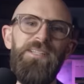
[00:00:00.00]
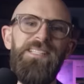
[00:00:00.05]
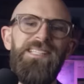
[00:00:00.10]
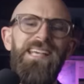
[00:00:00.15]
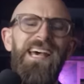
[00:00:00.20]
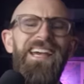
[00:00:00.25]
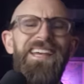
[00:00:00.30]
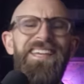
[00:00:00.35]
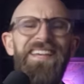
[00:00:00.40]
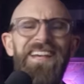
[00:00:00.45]
be
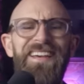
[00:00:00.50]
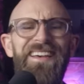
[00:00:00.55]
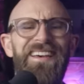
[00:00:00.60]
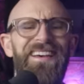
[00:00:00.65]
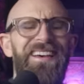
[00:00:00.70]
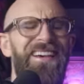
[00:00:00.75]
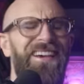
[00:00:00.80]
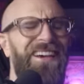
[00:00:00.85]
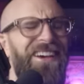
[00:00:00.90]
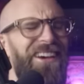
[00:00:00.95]
saying,
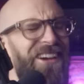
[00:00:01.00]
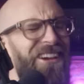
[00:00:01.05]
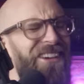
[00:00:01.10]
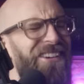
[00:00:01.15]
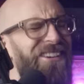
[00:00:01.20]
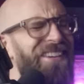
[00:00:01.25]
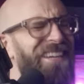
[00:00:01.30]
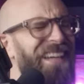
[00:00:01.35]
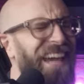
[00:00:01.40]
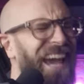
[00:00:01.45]

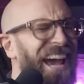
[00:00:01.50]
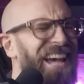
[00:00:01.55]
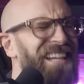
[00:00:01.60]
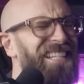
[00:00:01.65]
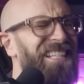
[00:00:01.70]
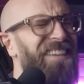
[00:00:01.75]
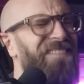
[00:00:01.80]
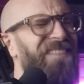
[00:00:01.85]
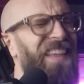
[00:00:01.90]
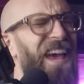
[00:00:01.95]
who
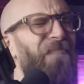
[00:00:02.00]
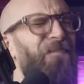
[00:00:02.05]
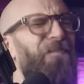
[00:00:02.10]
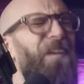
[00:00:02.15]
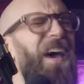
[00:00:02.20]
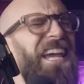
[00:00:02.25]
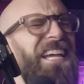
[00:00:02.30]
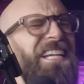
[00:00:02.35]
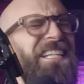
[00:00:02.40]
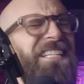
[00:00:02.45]
cares if they're
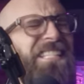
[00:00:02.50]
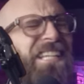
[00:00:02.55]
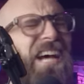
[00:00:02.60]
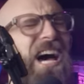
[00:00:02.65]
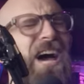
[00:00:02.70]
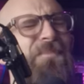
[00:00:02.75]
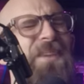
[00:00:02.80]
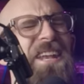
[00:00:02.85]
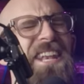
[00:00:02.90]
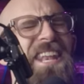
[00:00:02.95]
fake,
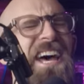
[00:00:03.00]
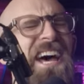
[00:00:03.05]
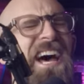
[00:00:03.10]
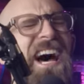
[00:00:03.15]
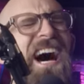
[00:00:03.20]
Simon?